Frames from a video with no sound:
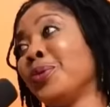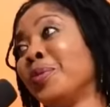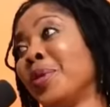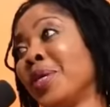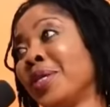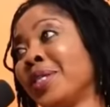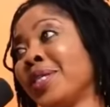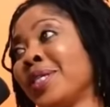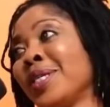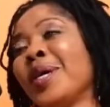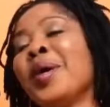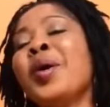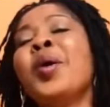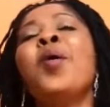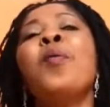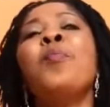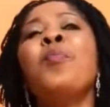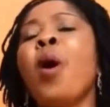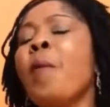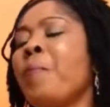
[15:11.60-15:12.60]
too much,
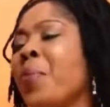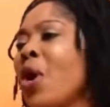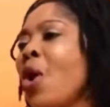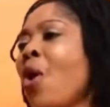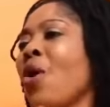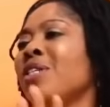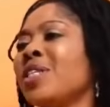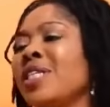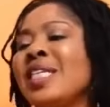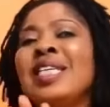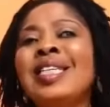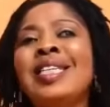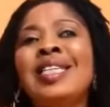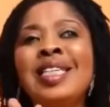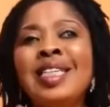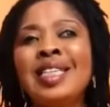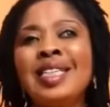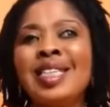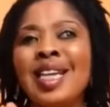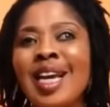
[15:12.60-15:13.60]
but because he
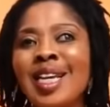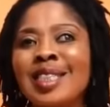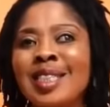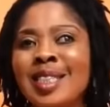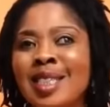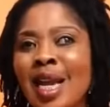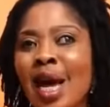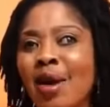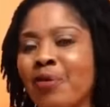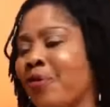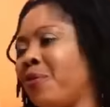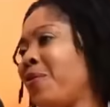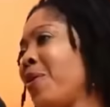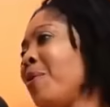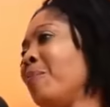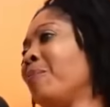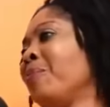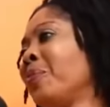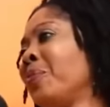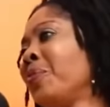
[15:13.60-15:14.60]
needed that fame,